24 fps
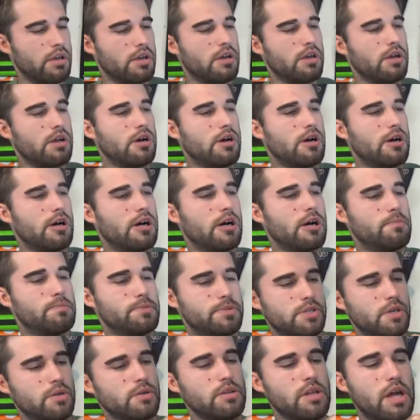
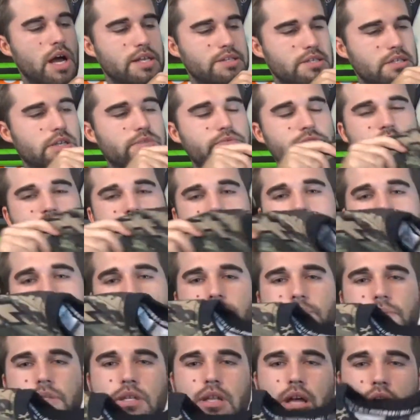So lots of different
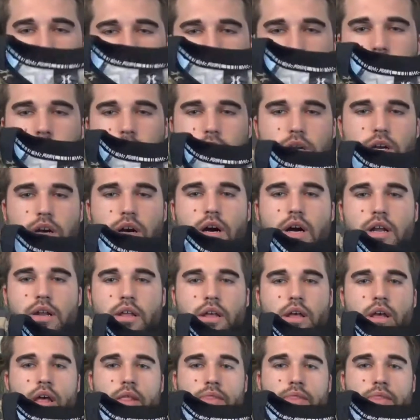shapes and lines going on.